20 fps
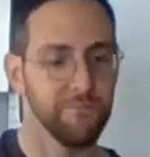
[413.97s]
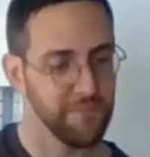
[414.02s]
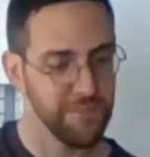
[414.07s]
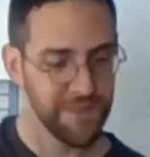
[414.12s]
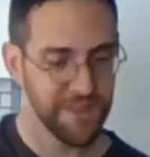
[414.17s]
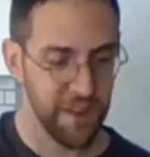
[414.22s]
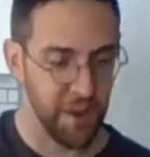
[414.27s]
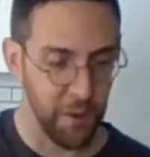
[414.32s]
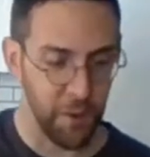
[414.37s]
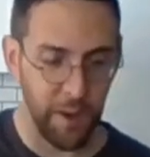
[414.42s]

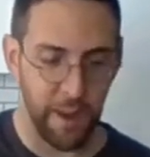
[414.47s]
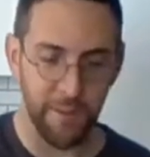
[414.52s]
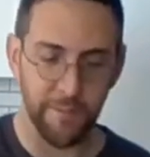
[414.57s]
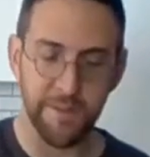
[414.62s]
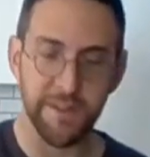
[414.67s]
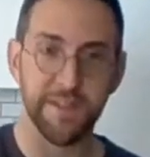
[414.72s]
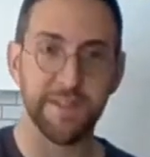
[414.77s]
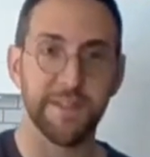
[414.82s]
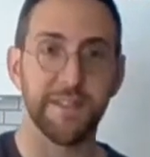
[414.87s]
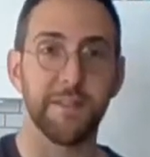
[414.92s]
So
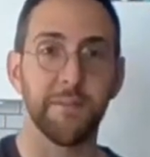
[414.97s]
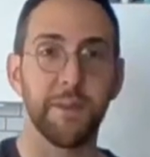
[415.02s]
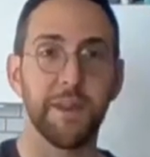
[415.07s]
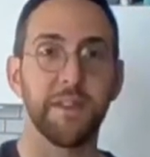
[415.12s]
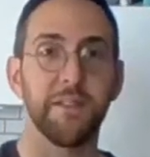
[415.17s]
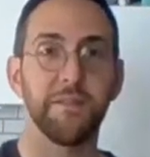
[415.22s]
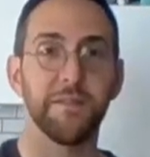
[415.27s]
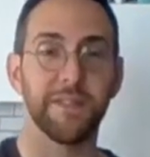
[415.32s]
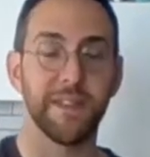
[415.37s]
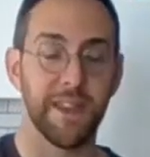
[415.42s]
I'm just going to be
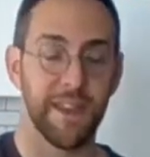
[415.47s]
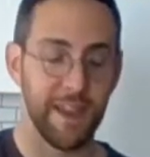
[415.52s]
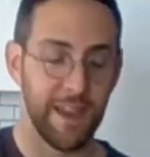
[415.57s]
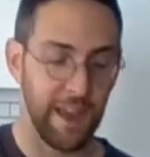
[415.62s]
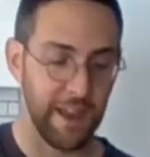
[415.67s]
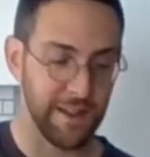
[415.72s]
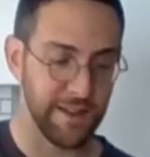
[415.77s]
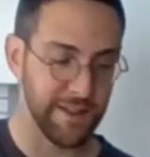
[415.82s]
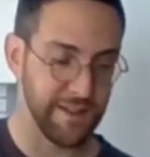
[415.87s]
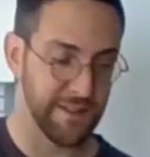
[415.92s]
using,
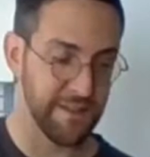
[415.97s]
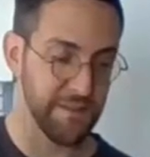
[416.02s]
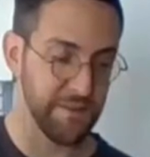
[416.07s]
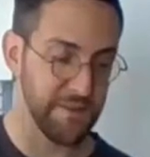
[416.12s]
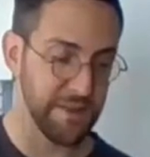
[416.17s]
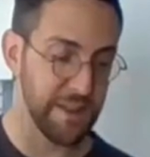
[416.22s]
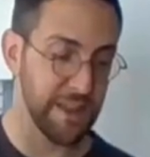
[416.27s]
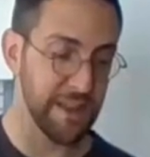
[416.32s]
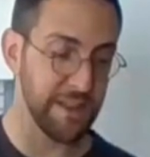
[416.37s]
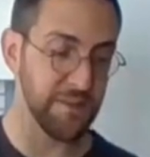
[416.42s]
I just
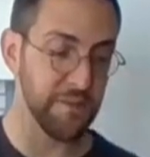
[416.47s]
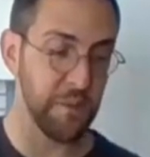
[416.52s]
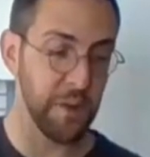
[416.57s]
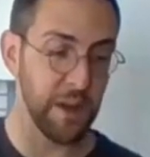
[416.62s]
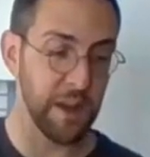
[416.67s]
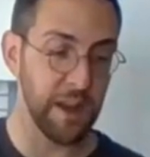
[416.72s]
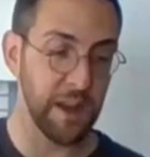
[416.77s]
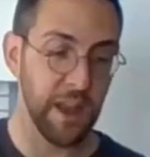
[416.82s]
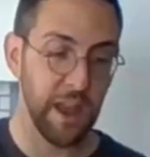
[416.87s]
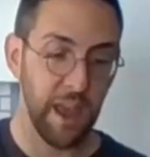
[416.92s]
used this
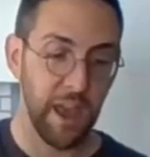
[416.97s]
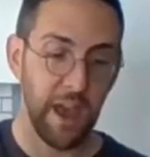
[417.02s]
one.